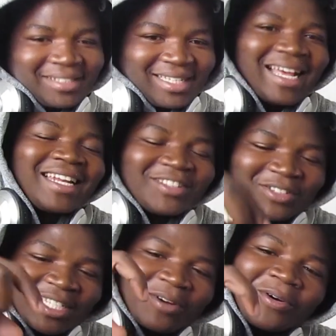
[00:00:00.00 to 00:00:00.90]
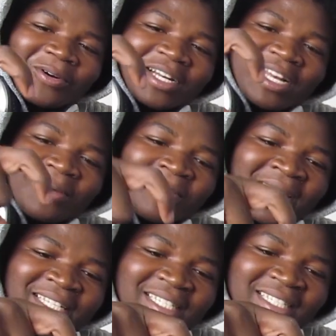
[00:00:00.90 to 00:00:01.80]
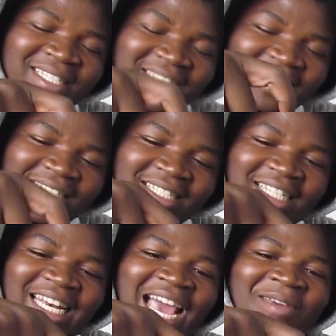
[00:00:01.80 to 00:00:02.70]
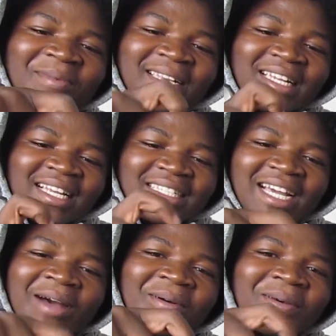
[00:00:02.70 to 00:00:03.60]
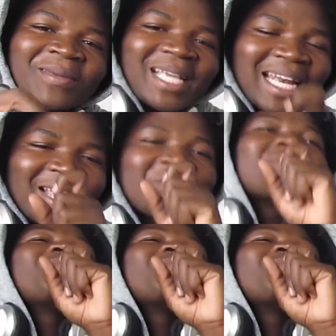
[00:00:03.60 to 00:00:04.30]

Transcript: Yeah, I need to check corona and wear chi line. It's like Chicago, Vinyana.